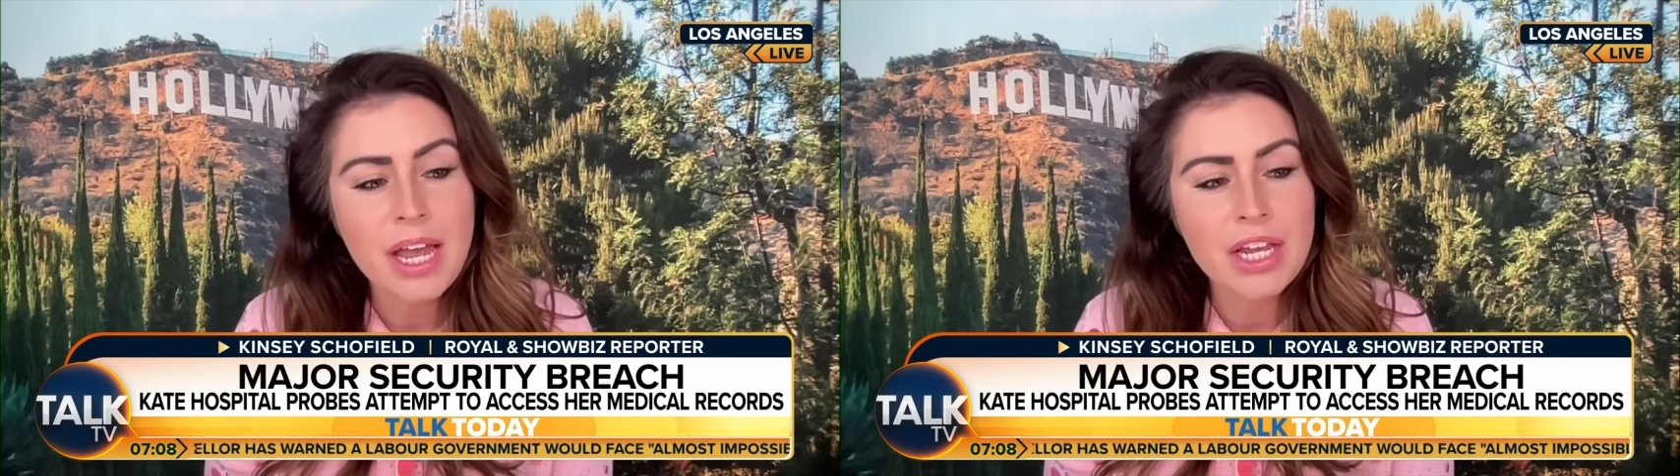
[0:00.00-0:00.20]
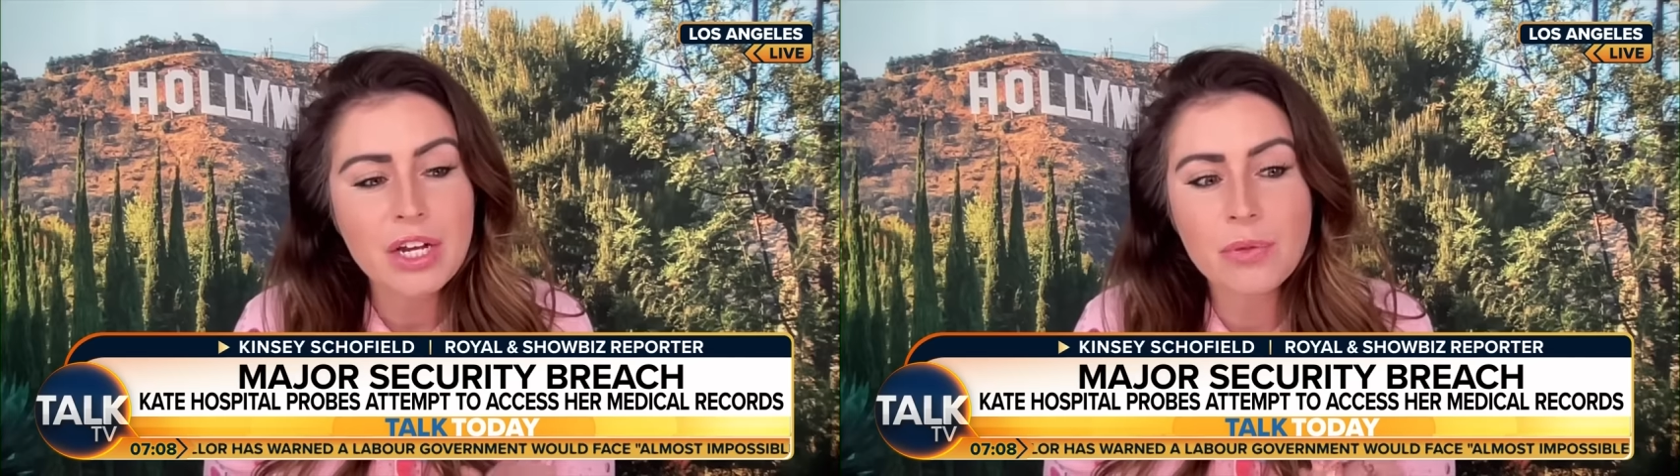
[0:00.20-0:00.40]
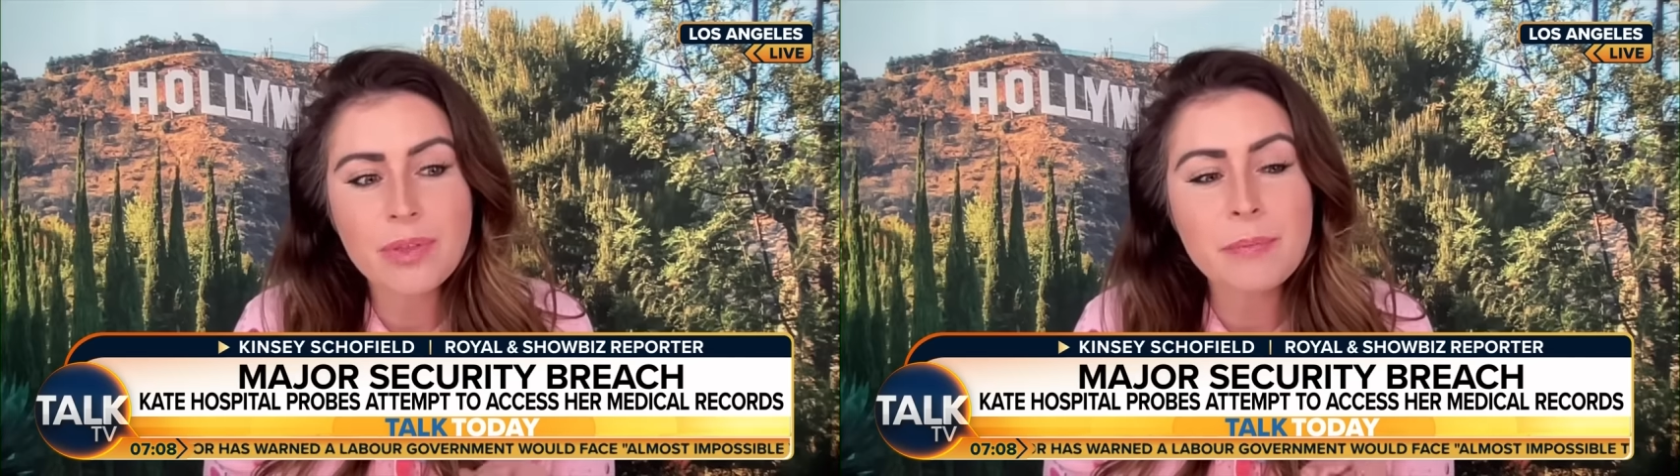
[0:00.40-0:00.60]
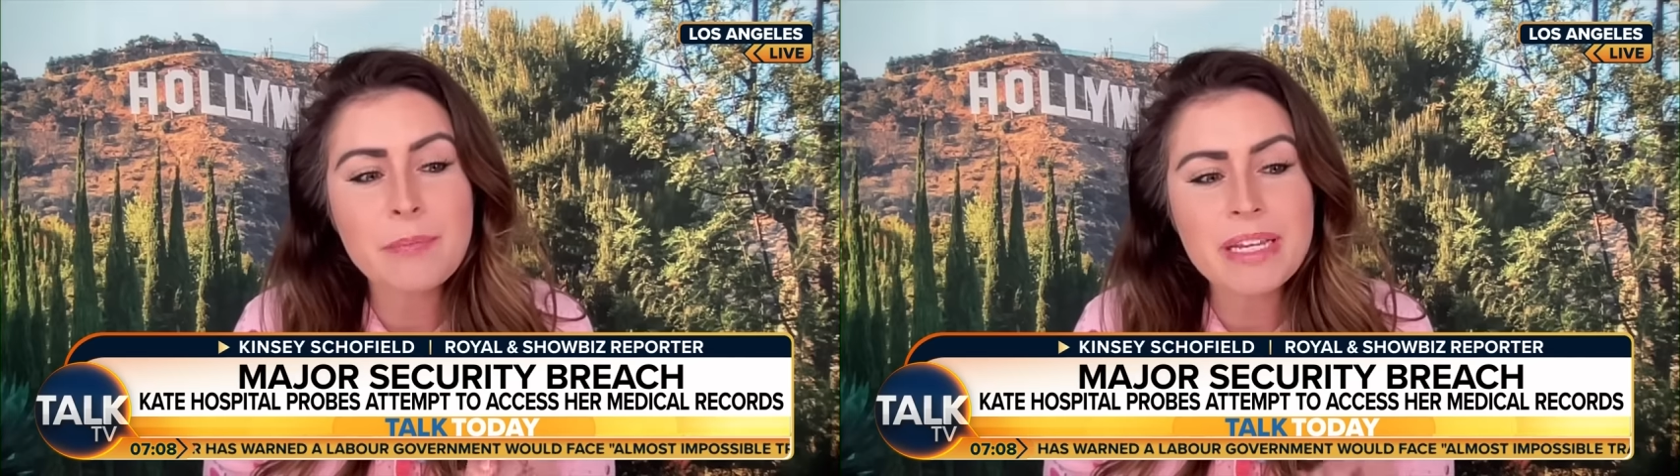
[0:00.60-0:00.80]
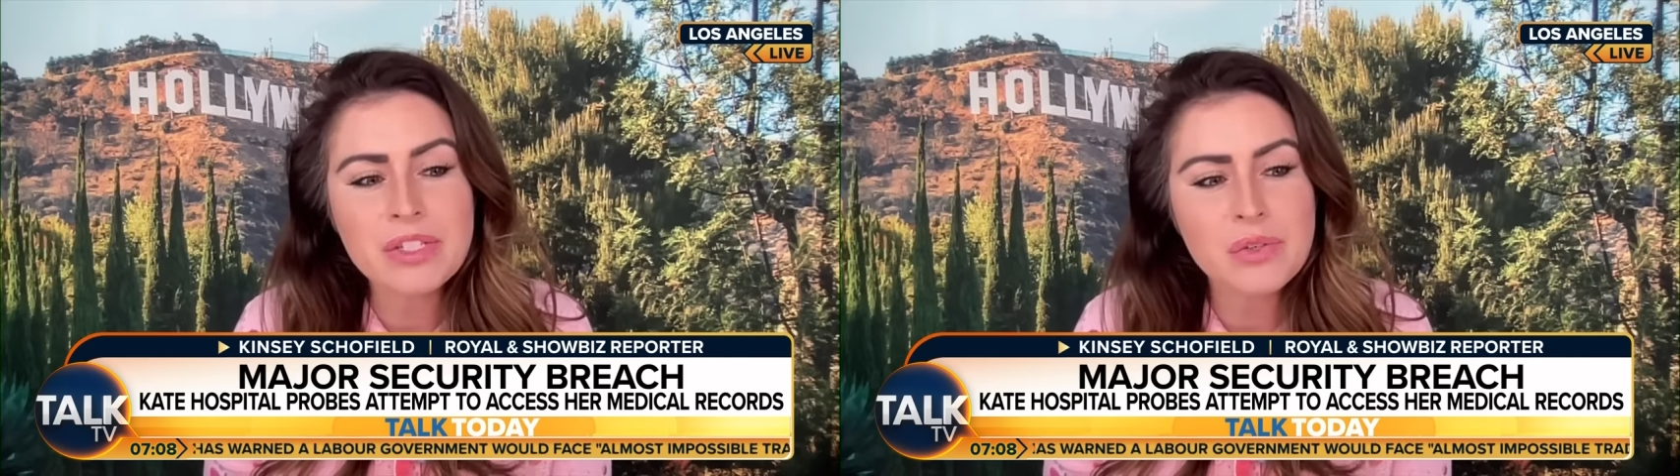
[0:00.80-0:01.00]
You know, the
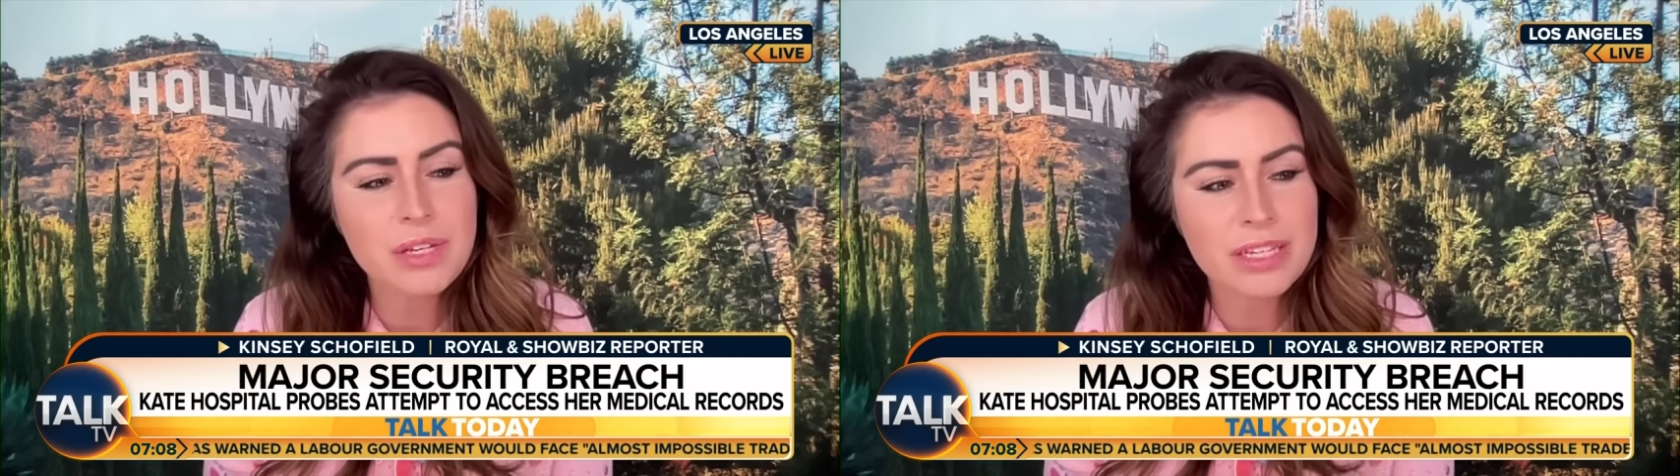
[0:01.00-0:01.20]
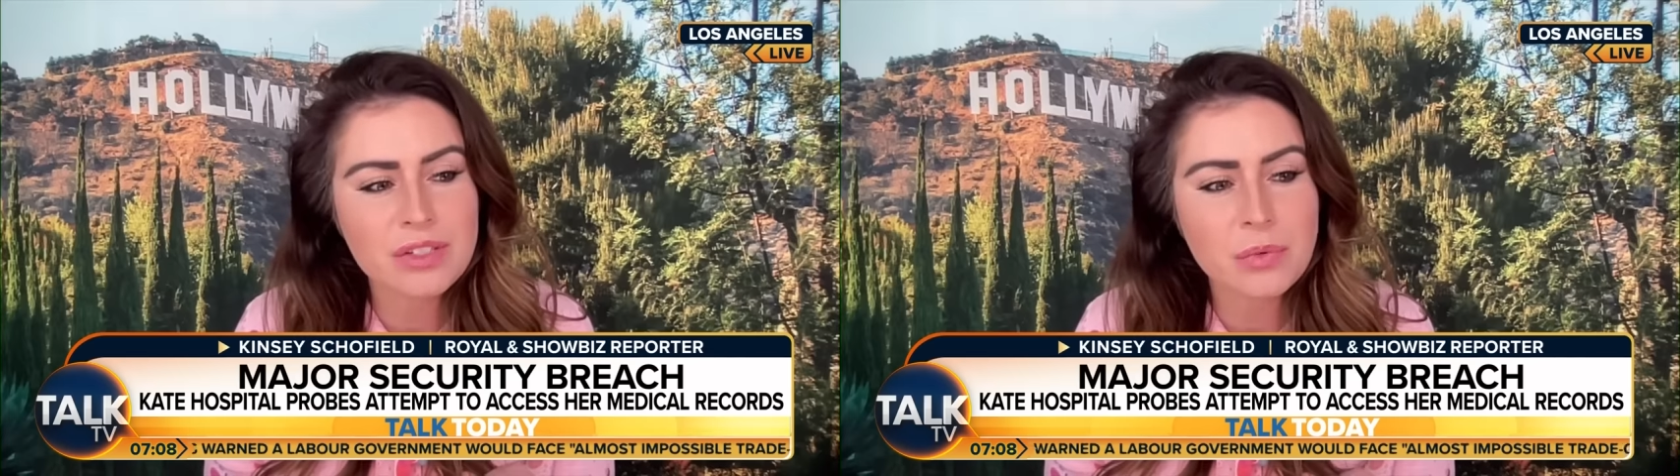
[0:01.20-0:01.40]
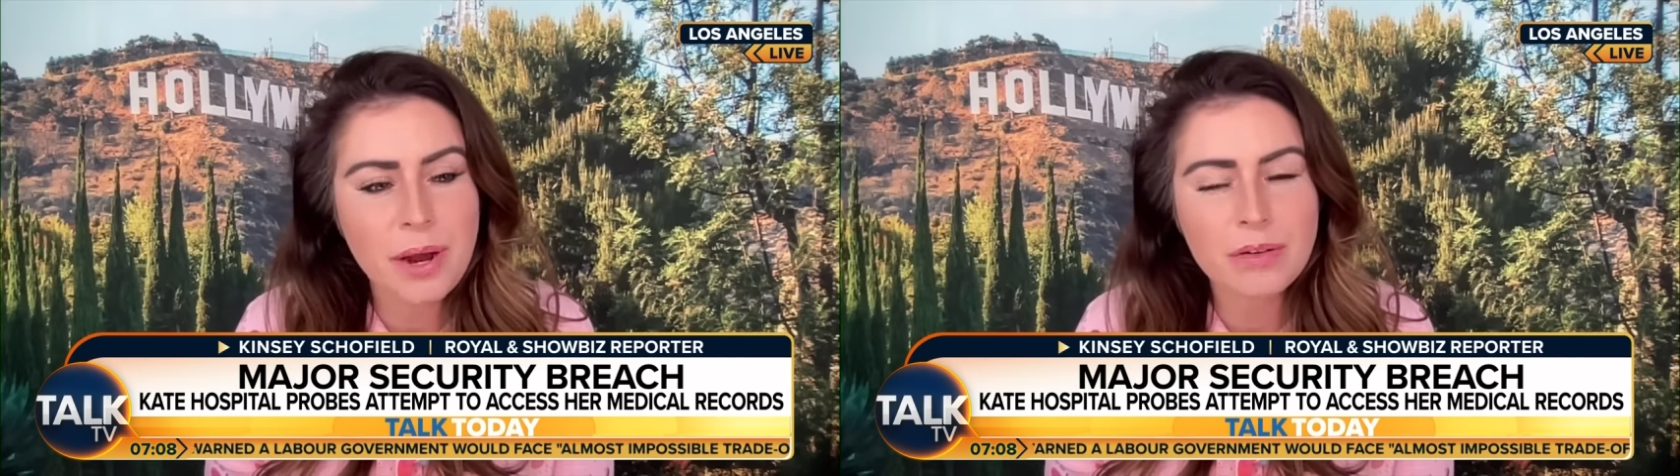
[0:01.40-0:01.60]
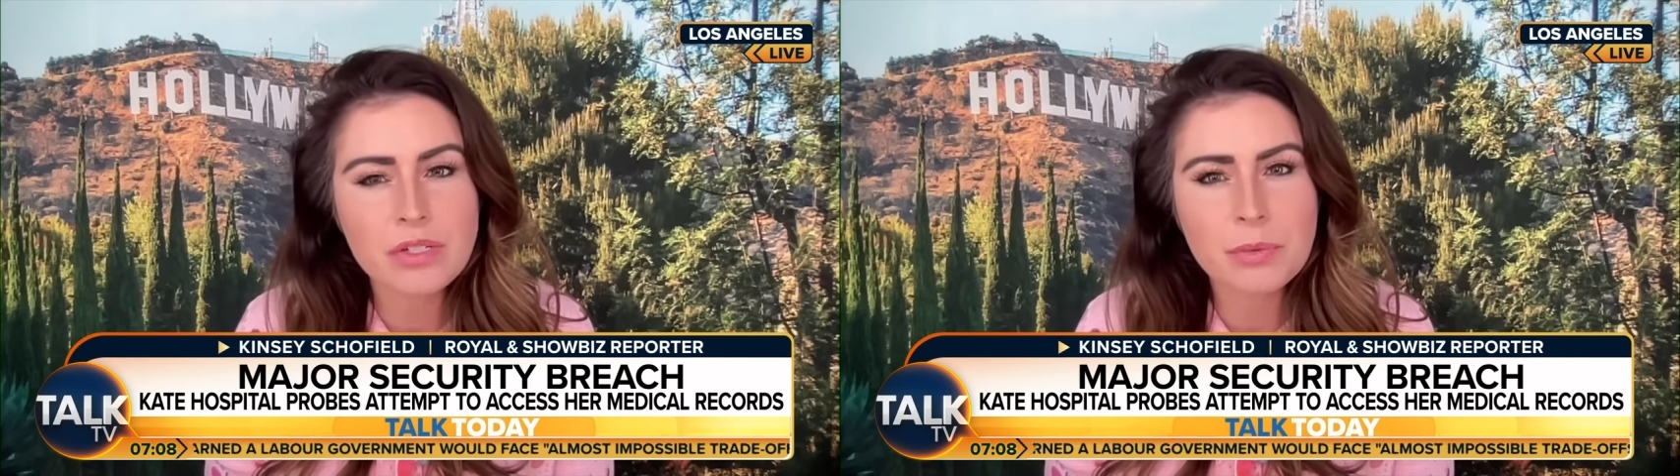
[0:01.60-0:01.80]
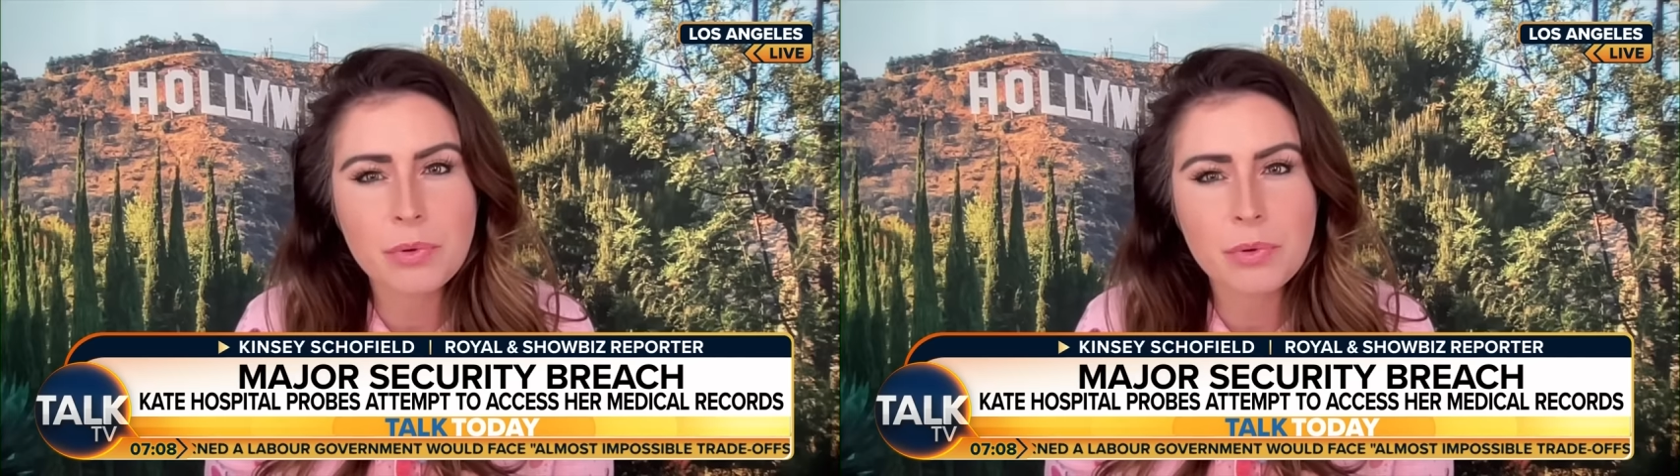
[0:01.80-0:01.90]
mystery that surrounds